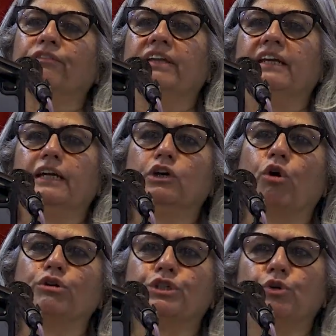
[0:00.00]
of the Indian
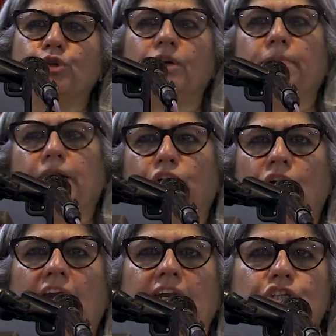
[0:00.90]
Constitution,
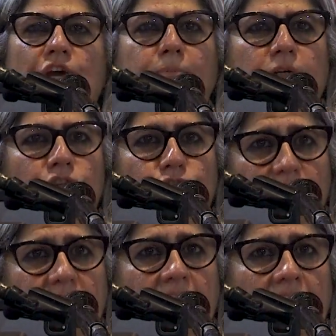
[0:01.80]
particularly Chapter
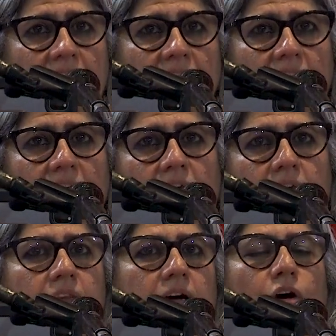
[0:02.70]
3,
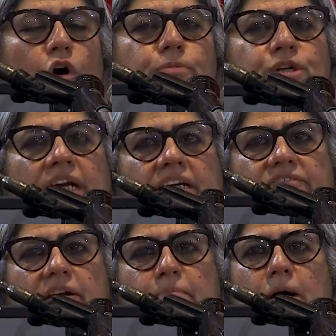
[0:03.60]
the
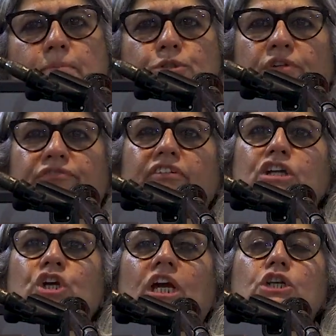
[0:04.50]
objective and purpose of
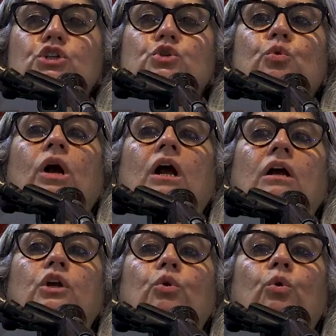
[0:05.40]
which is
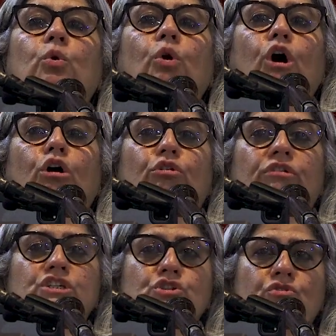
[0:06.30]
to
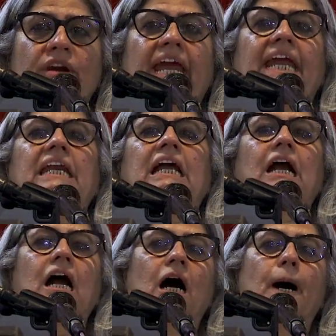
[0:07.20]

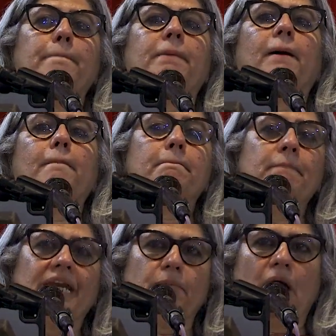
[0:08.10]
restrain, curb,
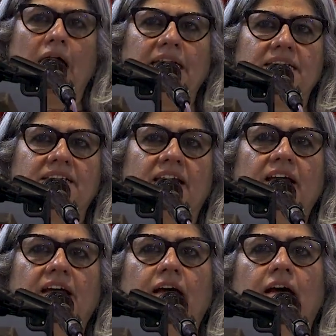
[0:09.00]
minimize